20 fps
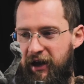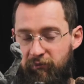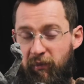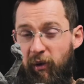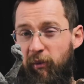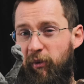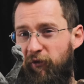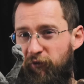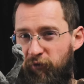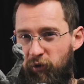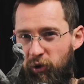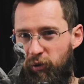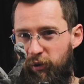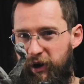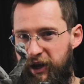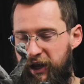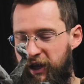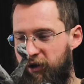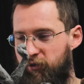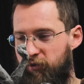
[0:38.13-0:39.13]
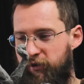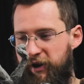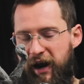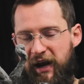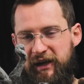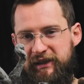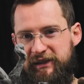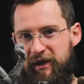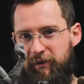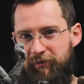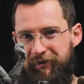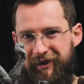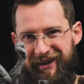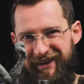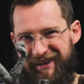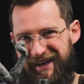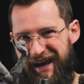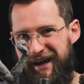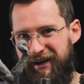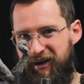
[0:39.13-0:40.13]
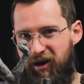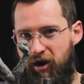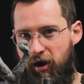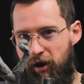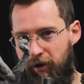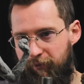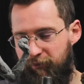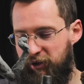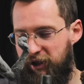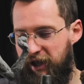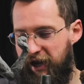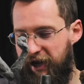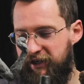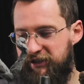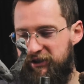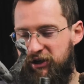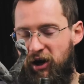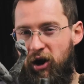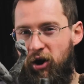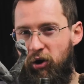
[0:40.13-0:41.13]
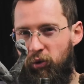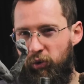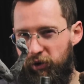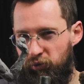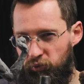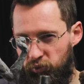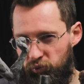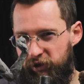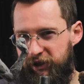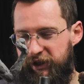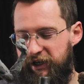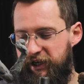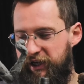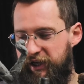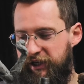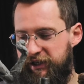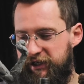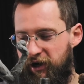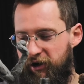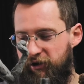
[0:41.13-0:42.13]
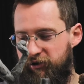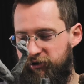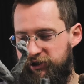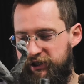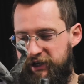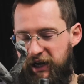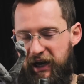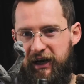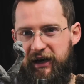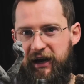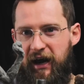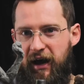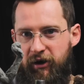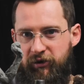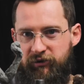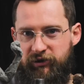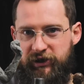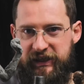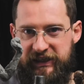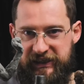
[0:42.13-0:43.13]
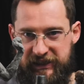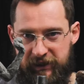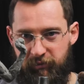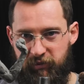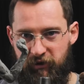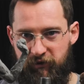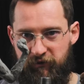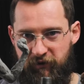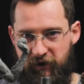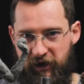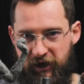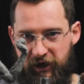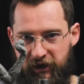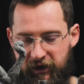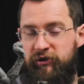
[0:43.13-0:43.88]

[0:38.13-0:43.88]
But before we can create something that complex, we really need to understand how to simplify.